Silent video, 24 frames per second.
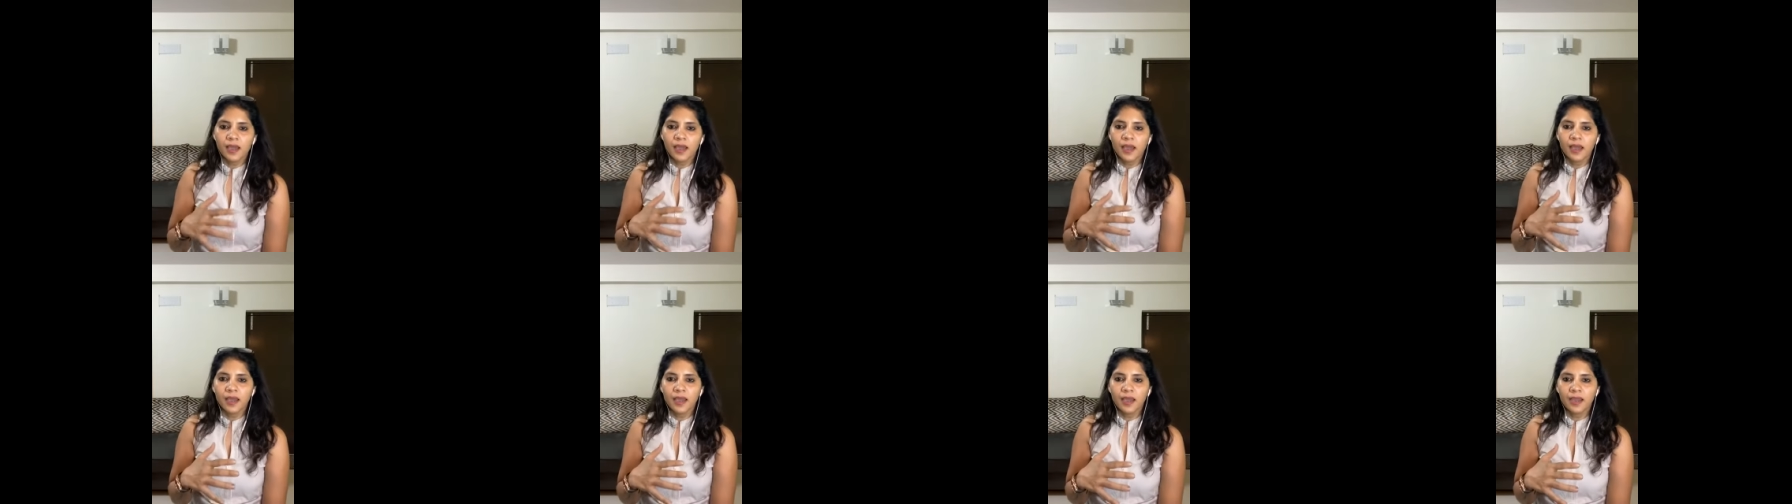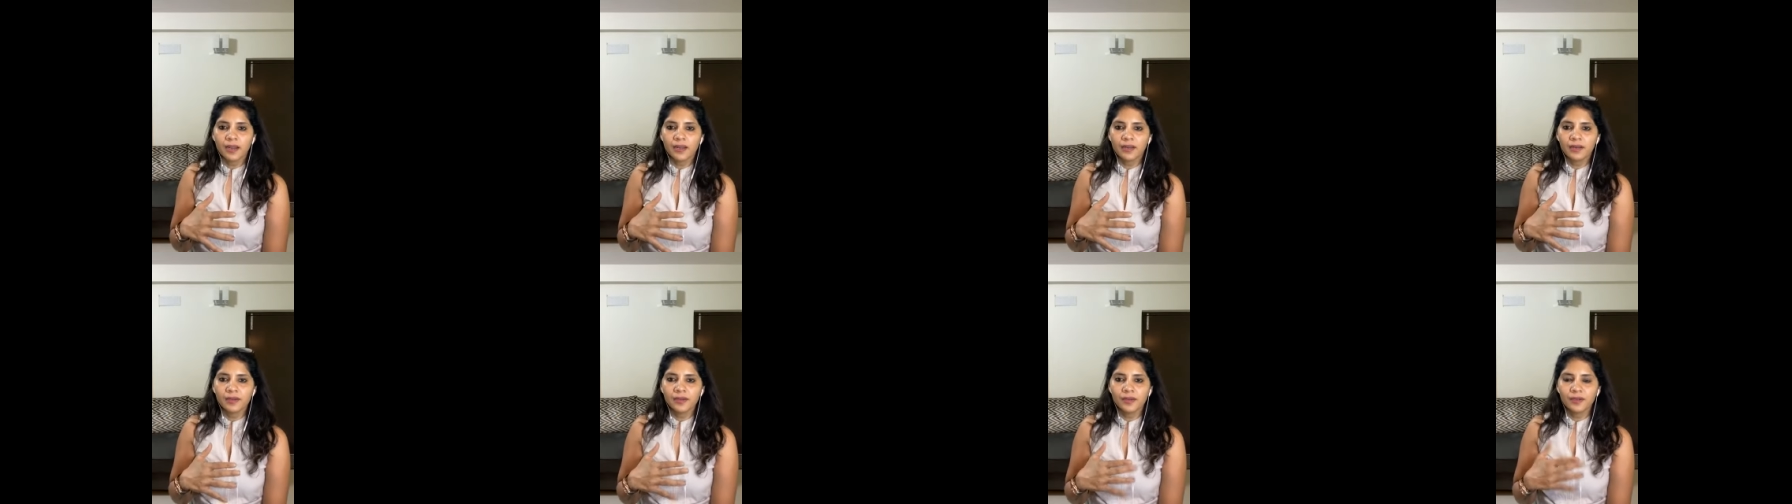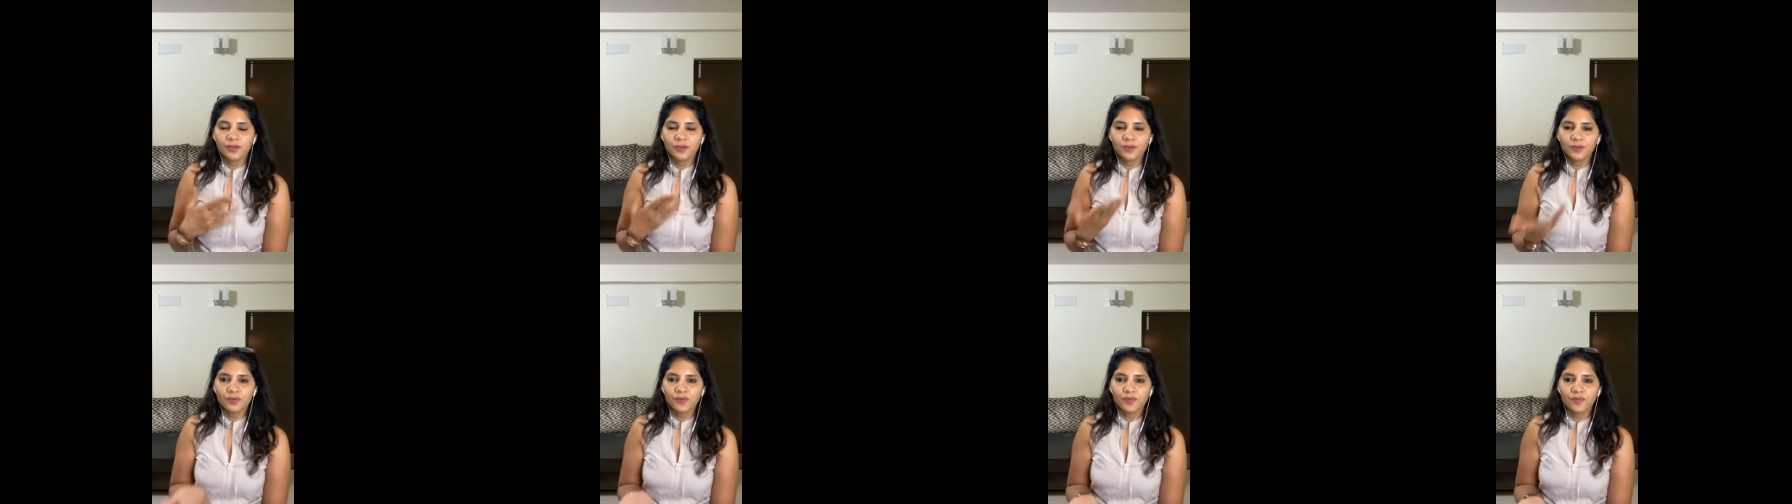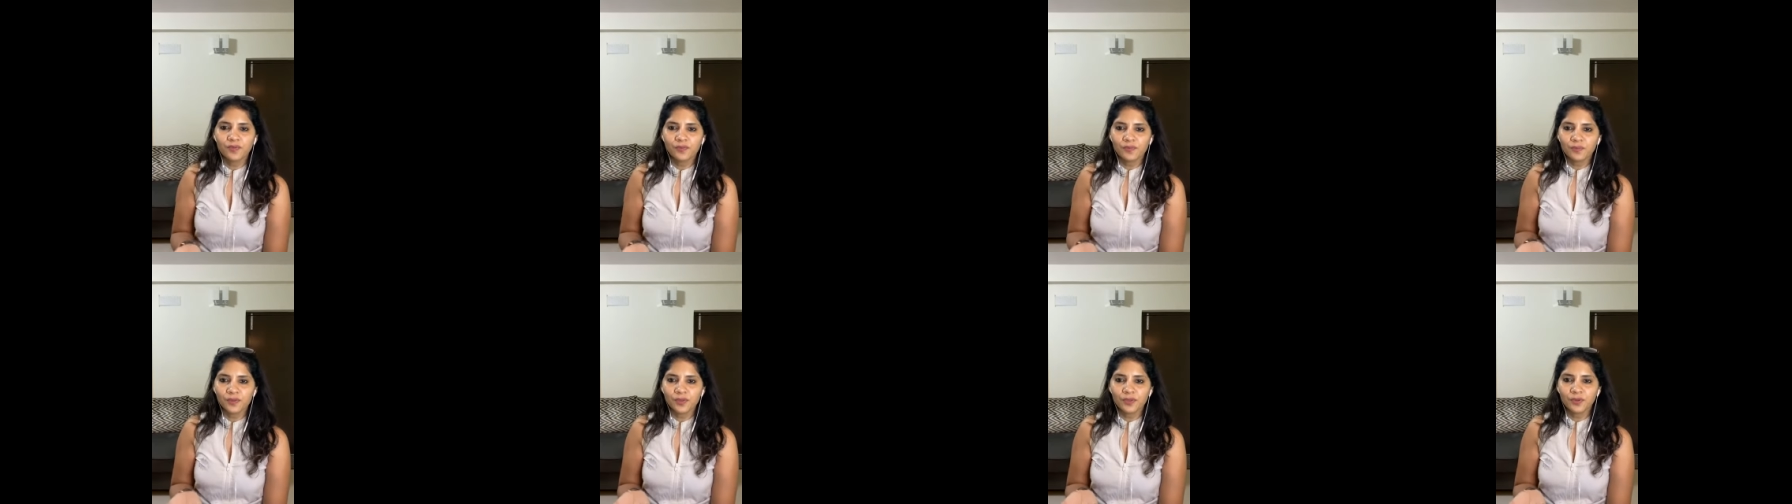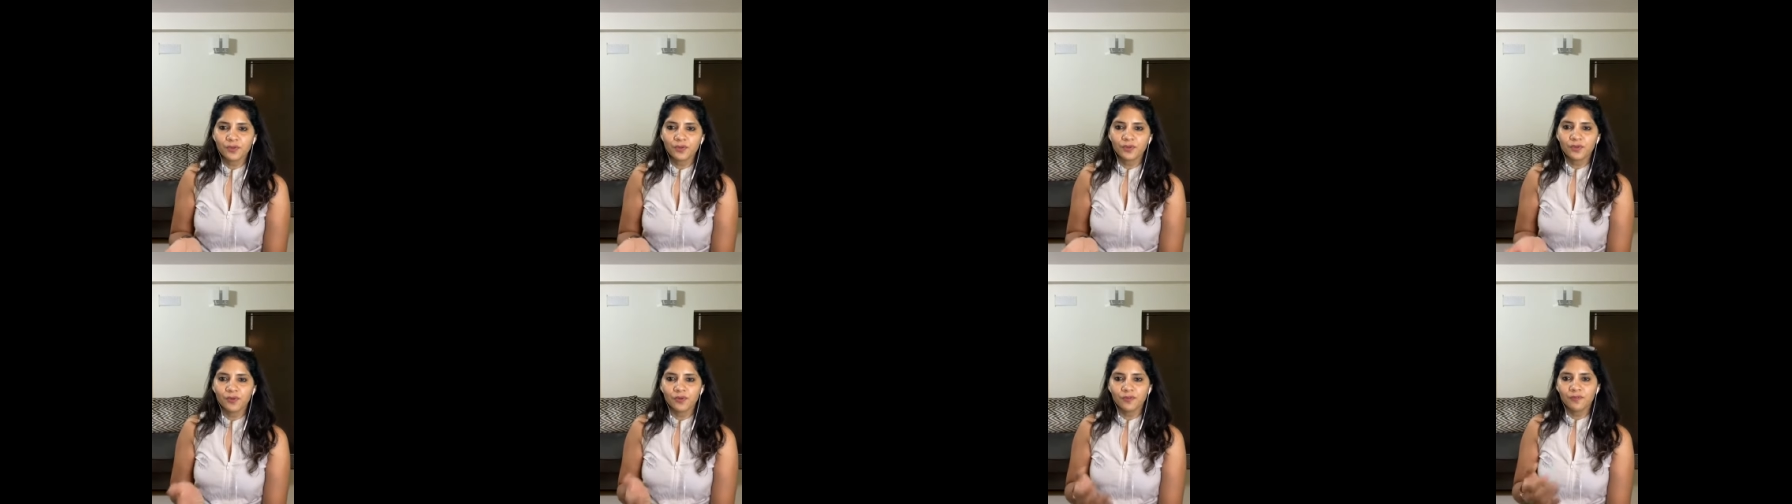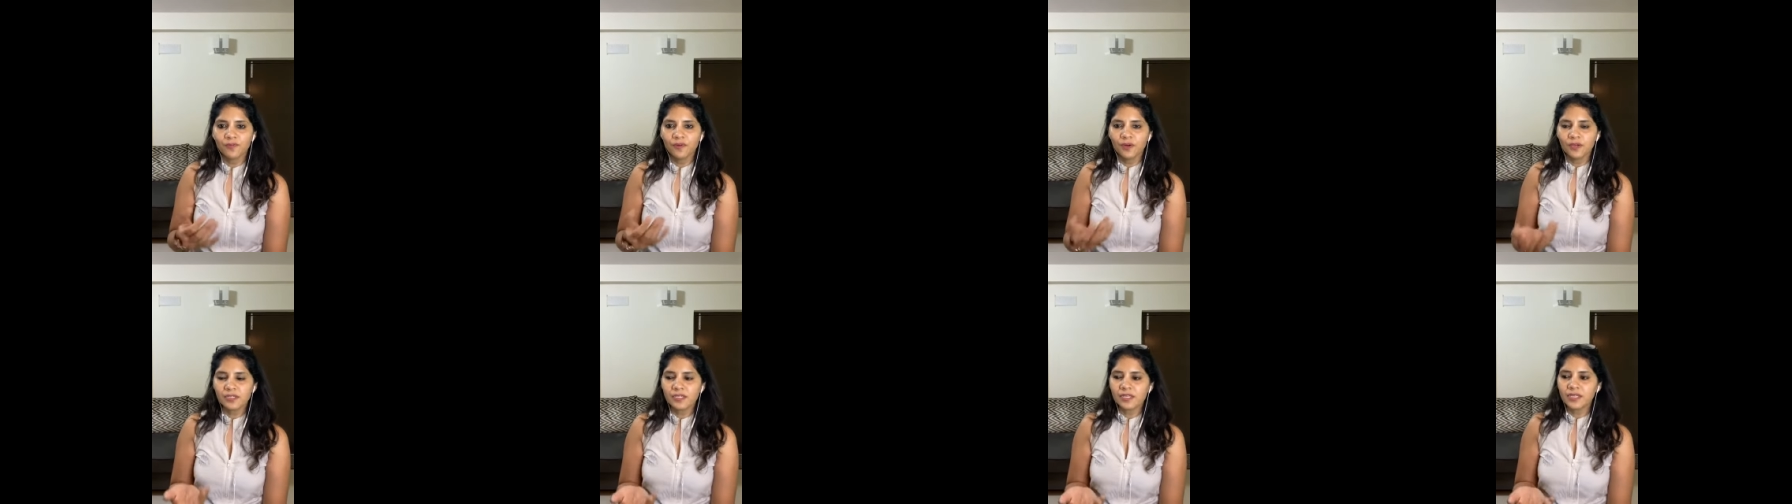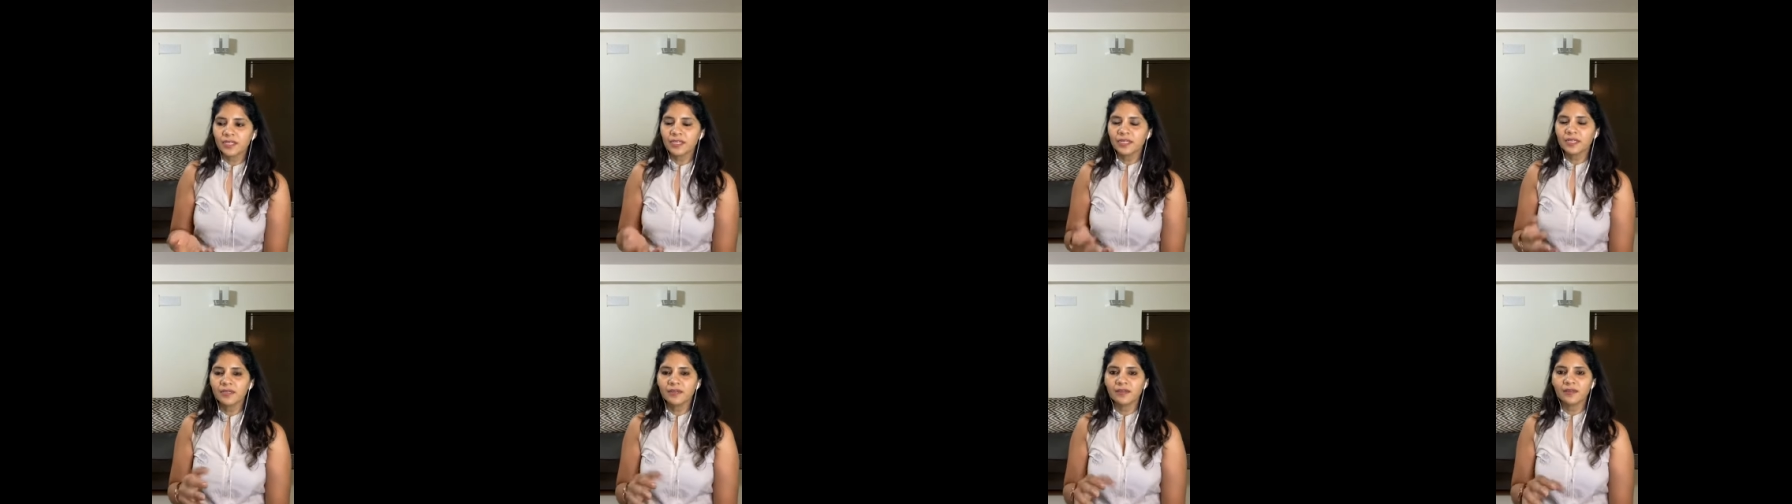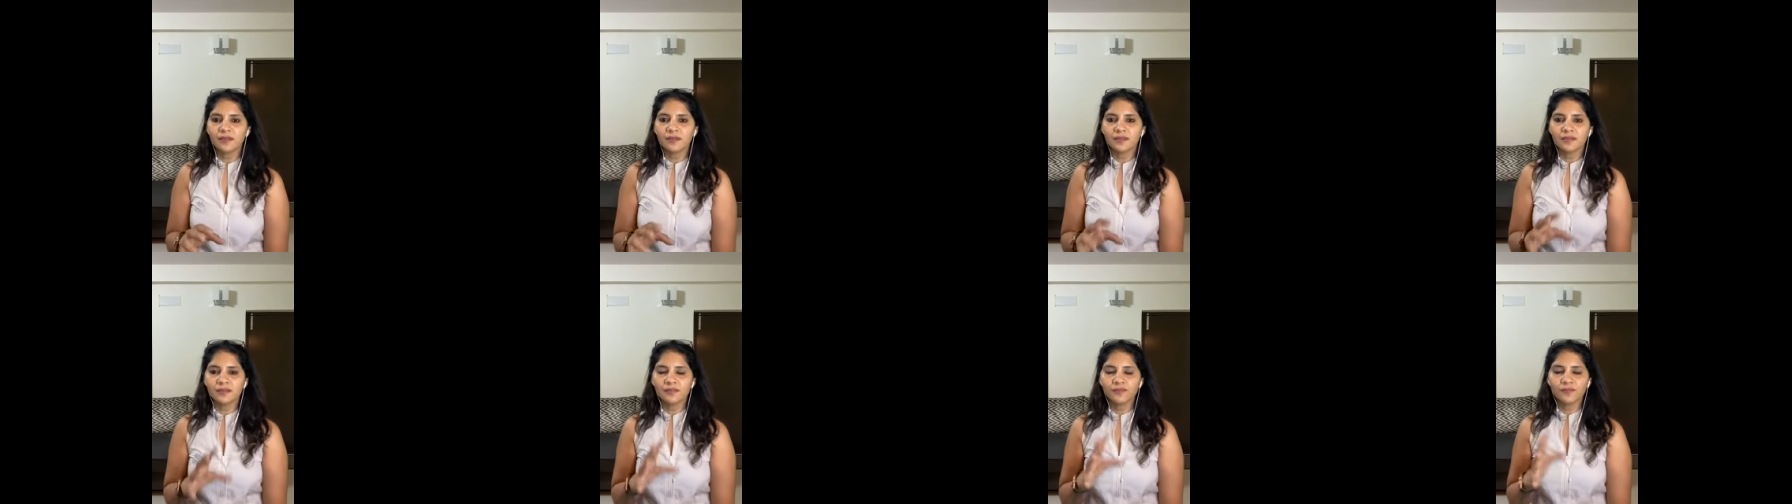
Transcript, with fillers: and uh, you you know, firstly,